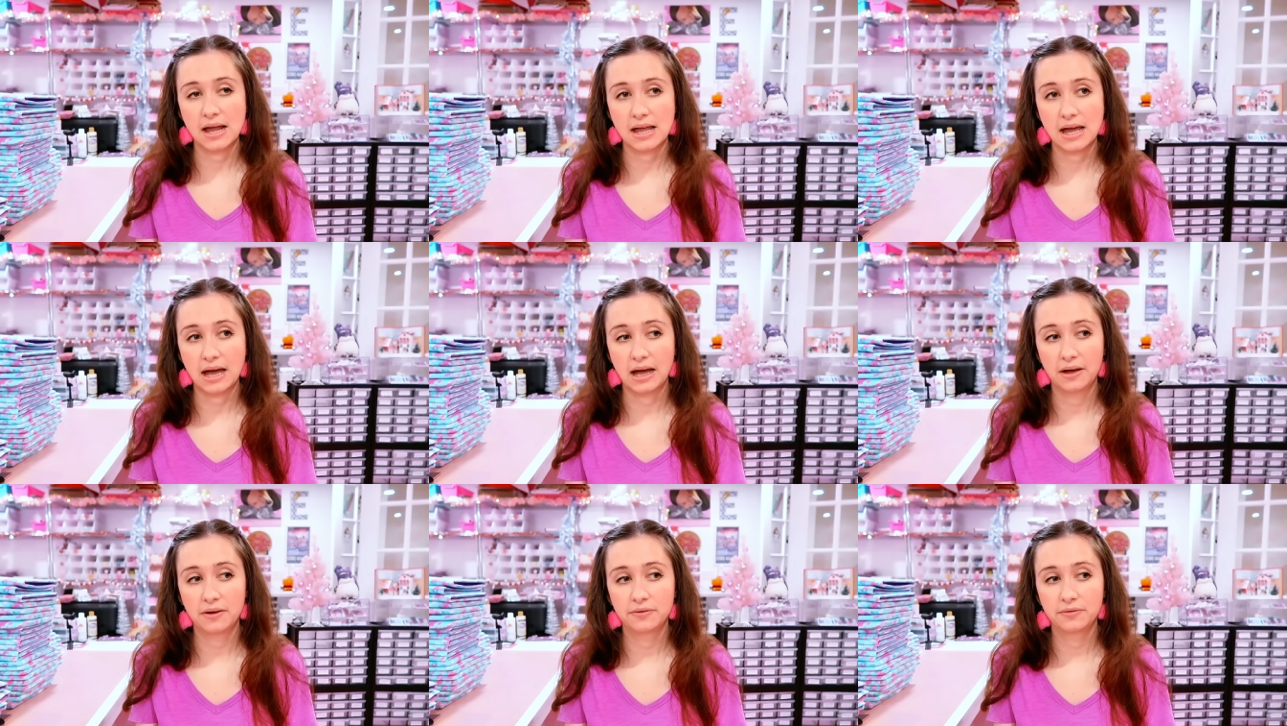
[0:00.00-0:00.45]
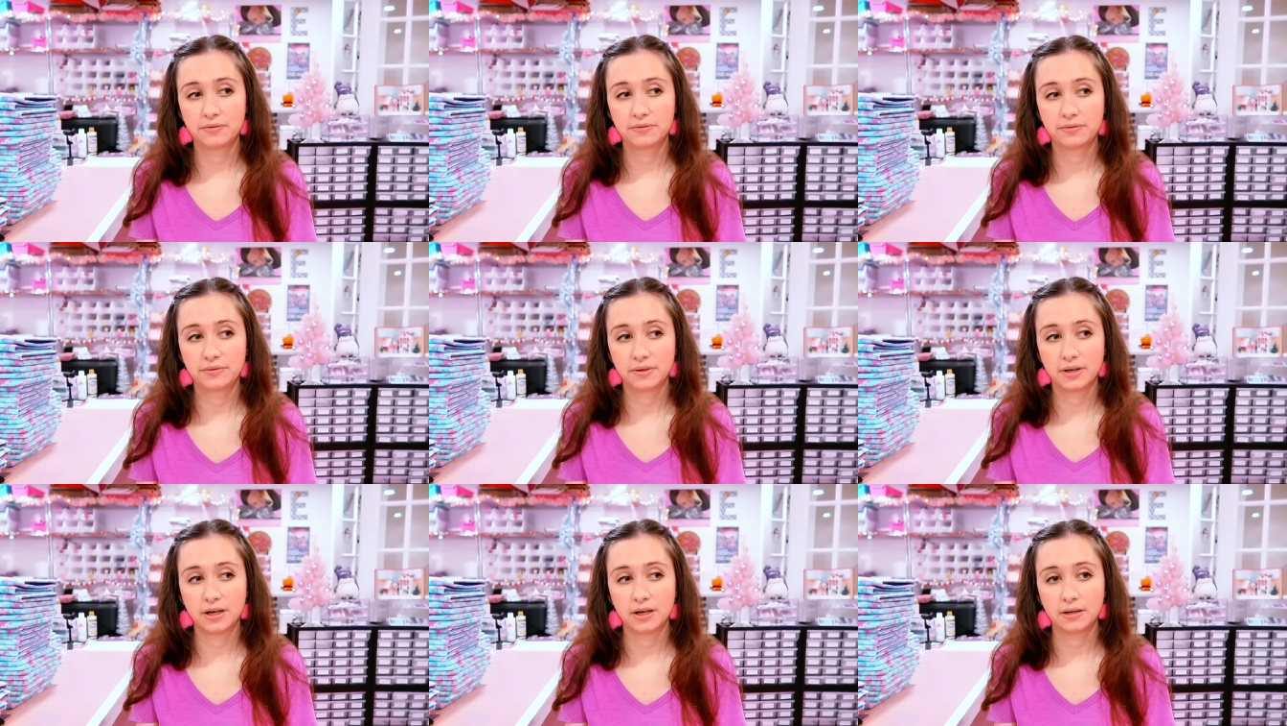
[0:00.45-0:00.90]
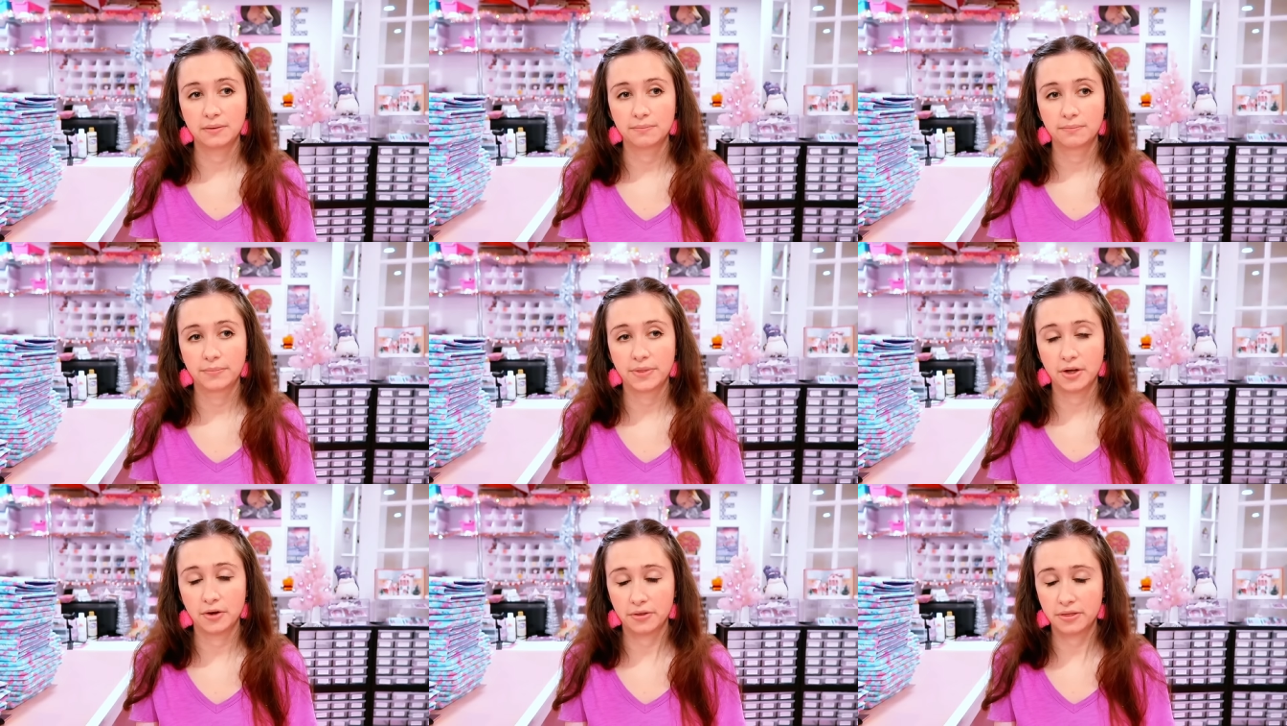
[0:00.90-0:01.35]
I have,
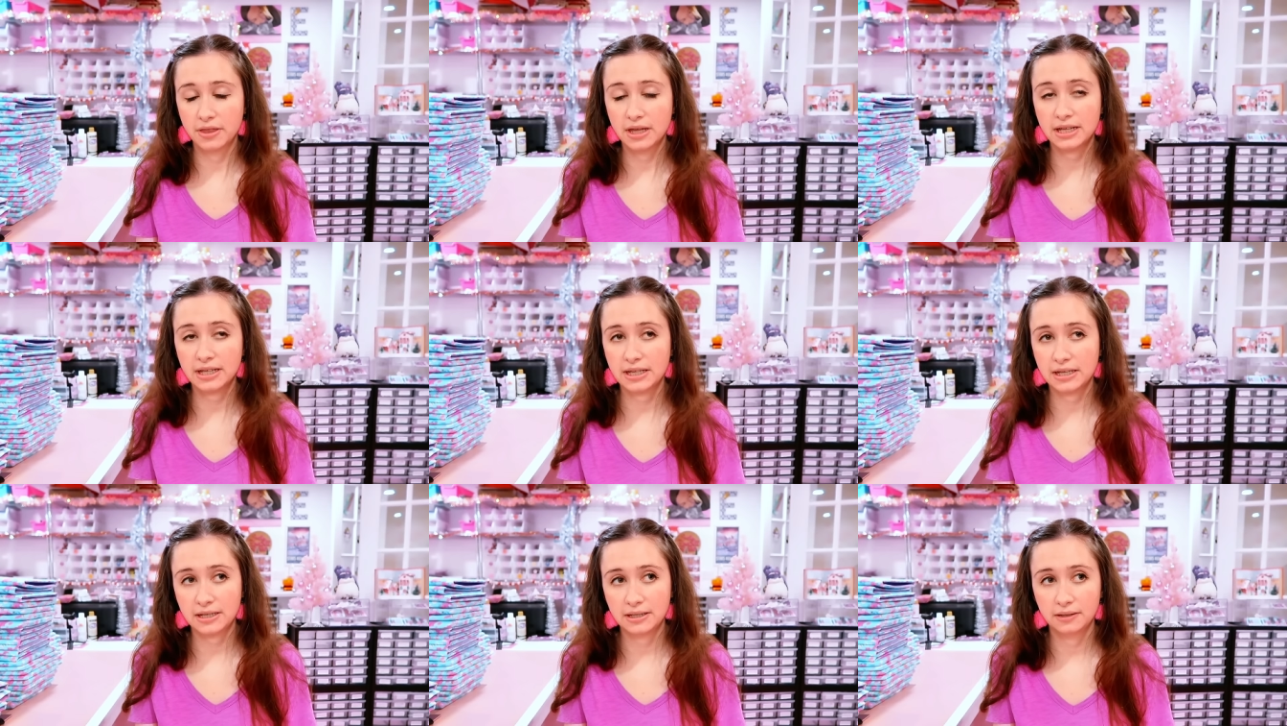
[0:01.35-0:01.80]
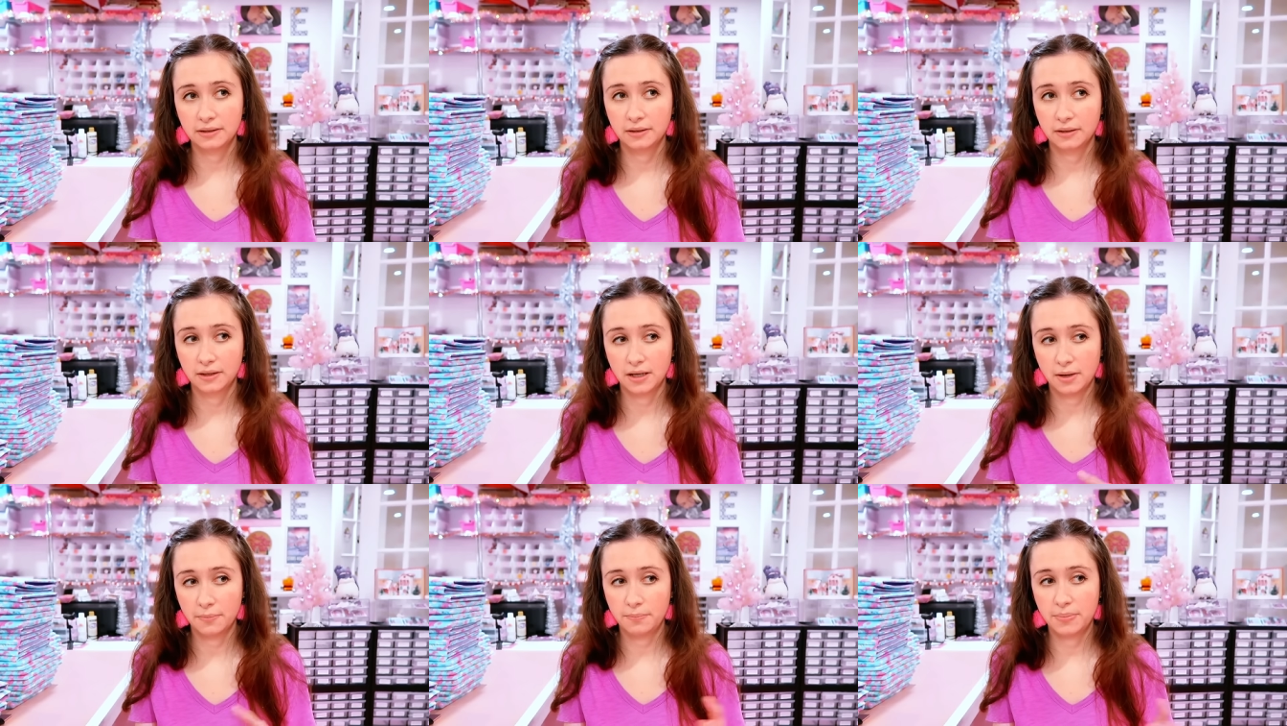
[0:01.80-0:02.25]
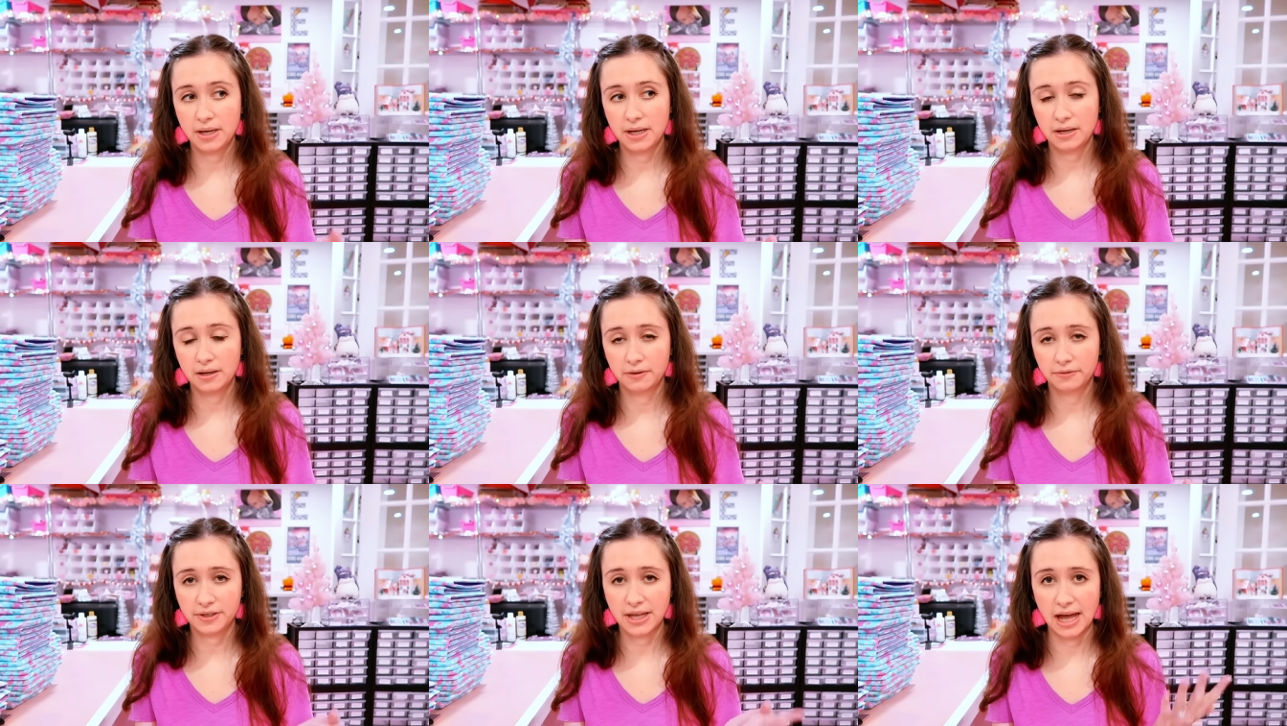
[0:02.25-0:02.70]
um, they're thinking a
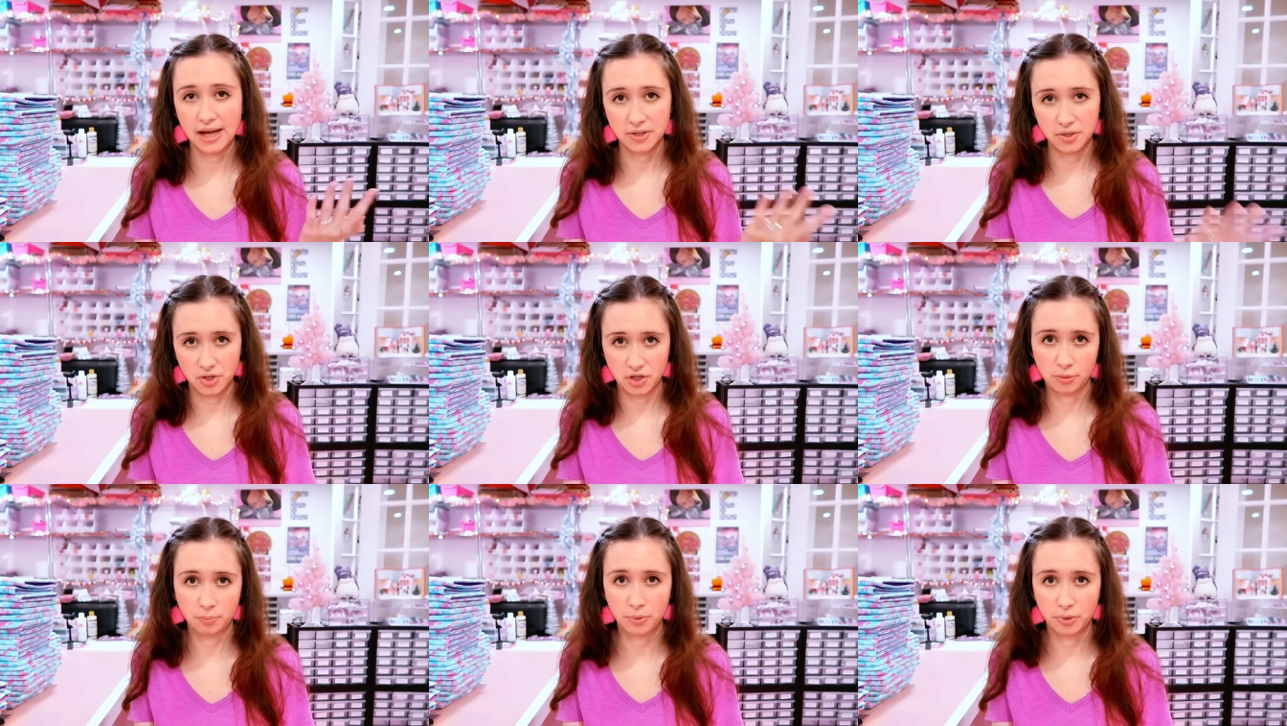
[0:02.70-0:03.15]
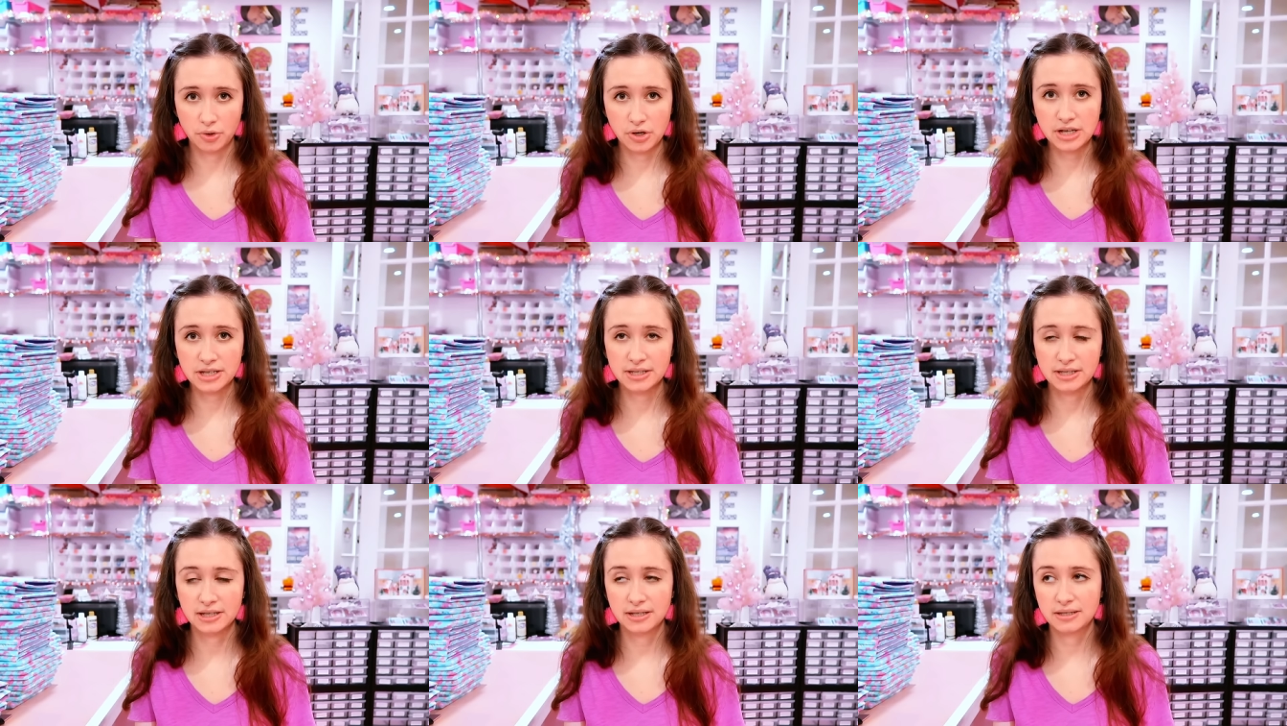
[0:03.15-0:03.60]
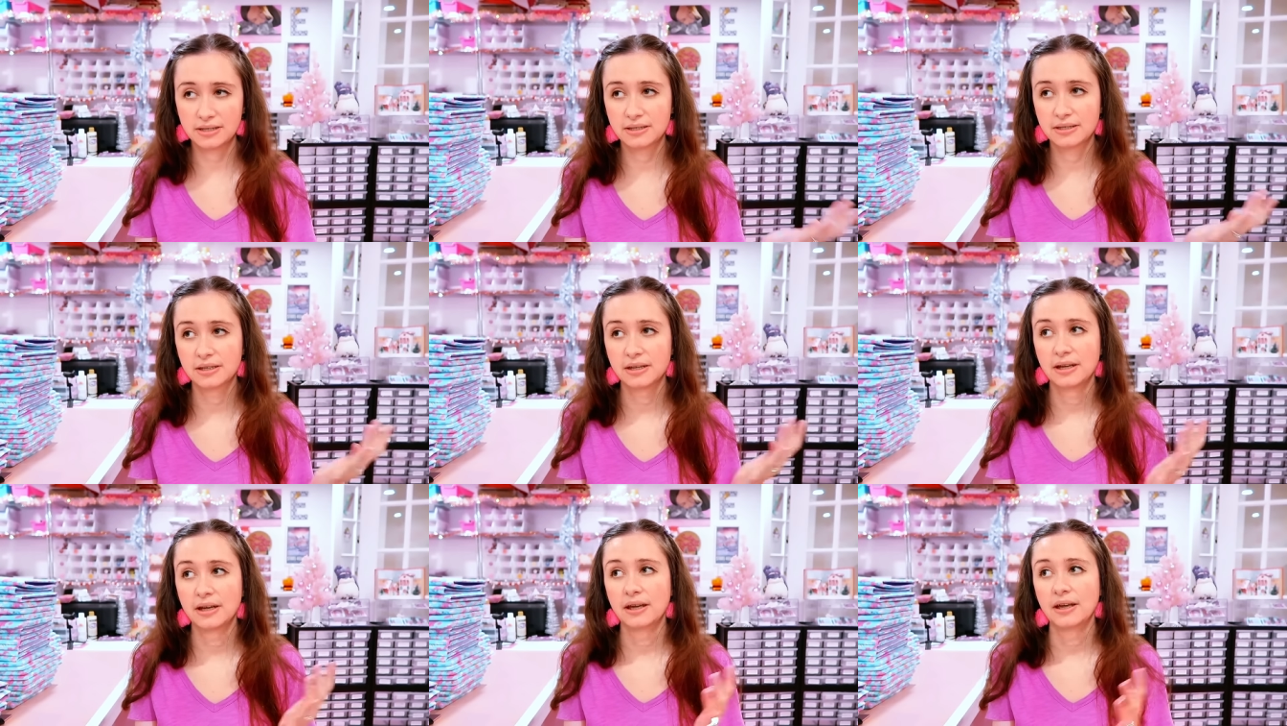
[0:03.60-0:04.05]
bit of
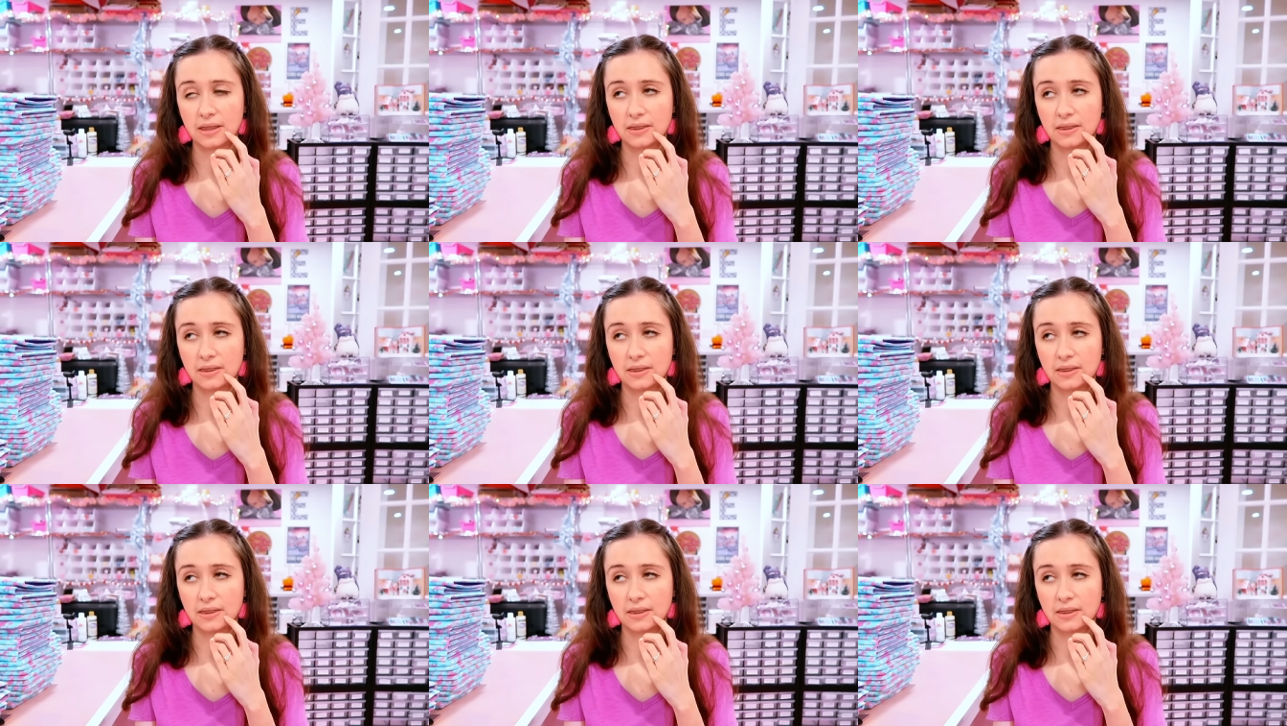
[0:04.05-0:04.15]
gastroparesis.